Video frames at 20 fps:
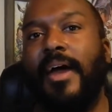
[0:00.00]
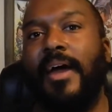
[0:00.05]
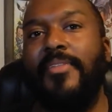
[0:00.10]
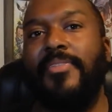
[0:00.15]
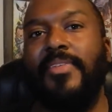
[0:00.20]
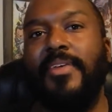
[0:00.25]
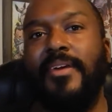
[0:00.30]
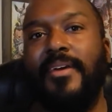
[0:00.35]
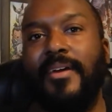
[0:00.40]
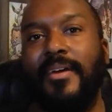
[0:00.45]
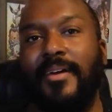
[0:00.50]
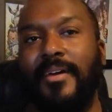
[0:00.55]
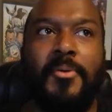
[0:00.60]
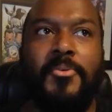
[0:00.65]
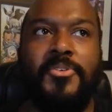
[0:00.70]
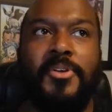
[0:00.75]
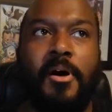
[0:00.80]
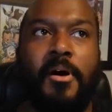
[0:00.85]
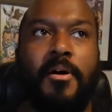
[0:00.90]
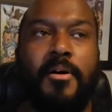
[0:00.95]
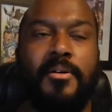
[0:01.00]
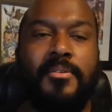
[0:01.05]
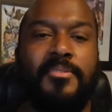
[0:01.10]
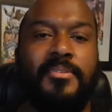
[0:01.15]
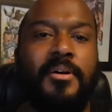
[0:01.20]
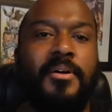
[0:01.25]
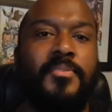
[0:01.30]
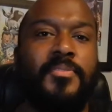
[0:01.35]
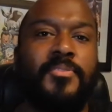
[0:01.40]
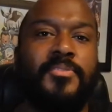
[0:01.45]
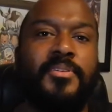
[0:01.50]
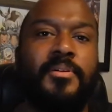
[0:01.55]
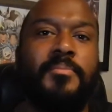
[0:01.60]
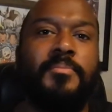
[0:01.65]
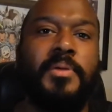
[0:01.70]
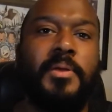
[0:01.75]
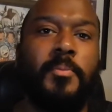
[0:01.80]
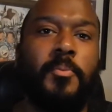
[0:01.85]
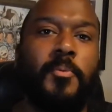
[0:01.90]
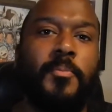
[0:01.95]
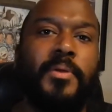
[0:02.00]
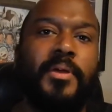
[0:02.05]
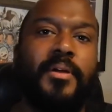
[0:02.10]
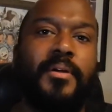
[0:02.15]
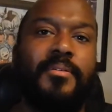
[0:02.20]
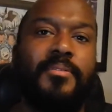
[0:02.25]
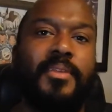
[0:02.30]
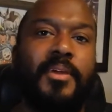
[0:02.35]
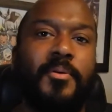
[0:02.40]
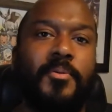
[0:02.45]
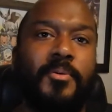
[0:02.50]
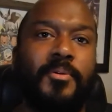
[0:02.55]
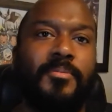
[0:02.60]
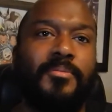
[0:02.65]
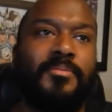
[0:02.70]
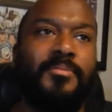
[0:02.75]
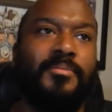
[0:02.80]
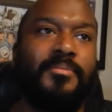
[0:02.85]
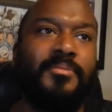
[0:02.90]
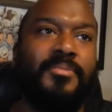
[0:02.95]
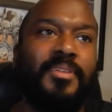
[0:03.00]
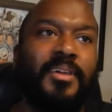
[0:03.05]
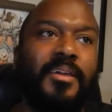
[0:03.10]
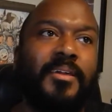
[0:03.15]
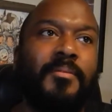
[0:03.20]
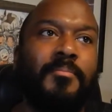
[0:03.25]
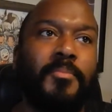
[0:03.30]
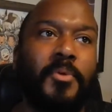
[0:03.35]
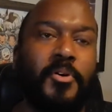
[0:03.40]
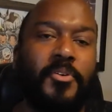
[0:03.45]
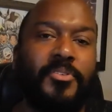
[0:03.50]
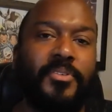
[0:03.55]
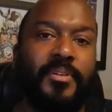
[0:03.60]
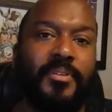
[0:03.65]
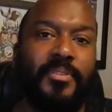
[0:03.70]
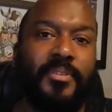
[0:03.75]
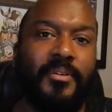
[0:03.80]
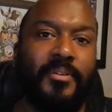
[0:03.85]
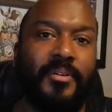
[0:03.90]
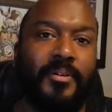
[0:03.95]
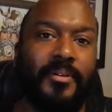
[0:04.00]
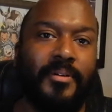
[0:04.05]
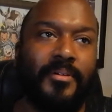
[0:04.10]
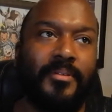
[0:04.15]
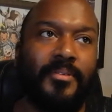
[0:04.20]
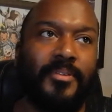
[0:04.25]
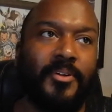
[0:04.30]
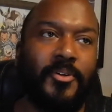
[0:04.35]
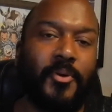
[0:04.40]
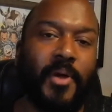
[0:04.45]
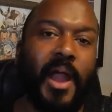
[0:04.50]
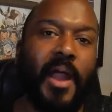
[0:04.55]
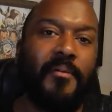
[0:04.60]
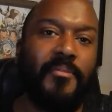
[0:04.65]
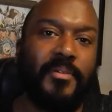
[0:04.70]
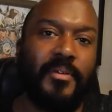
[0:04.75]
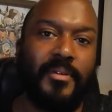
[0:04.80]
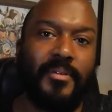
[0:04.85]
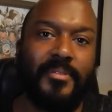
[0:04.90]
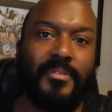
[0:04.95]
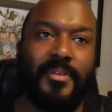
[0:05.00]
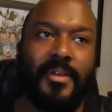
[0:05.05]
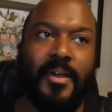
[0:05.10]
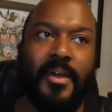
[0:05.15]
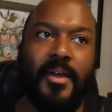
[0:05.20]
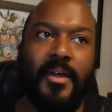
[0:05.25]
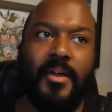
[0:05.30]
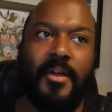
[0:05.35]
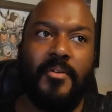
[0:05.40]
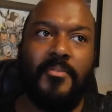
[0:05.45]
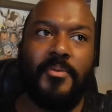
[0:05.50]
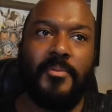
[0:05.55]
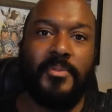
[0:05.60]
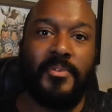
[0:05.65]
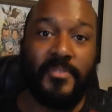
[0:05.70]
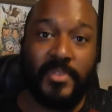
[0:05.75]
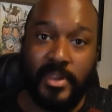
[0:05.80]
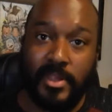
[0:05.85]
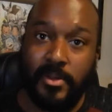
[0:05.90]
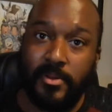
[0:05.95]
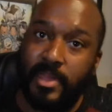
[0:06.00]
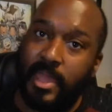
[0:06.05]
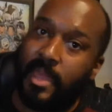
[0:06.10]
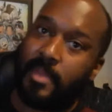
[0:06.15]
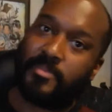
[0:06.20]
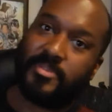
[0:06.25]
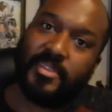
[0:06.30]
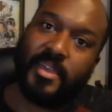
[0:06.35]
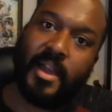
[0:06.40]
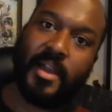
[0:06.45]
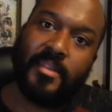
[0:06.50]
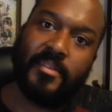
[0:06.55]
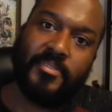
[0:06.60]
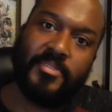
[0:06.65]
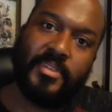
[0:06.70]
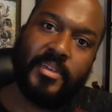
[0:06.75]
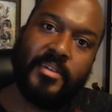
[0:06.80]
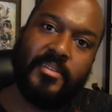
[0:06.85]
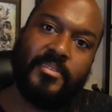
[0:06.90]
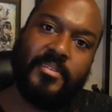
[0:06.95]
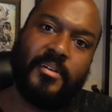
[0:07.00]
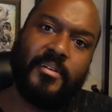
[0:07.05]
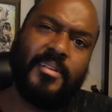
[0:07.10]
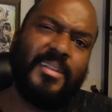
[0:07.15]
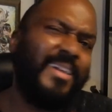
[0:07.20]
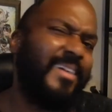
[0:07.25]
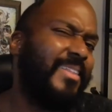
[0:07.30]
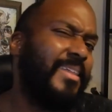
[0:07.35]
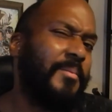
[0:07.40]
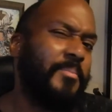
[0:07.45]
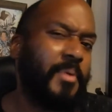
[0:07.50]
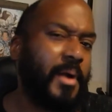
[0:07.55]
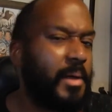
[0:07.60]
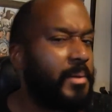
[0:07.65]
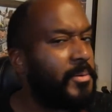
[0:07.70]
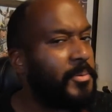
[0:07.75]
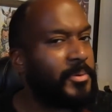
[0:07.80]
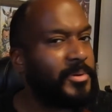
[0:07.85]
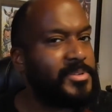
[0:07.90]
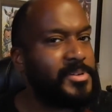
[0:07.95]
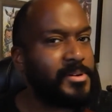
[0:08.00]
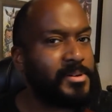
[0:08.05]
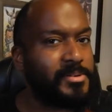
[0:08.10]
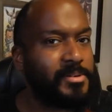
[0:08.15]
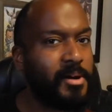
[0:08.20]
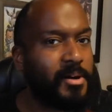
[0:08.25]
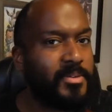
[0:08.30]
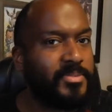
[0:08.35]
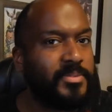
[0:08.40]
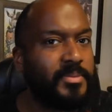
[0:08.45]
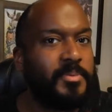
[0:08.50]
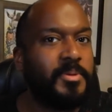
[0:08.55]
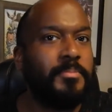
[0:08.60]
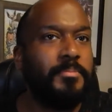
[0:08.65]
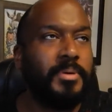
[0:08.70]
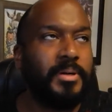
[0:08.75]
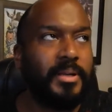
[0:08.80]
I think it was a hard sell for some people because they were seeing mostly the the graphics from the video game side of things on it, and they probably were turned off from it.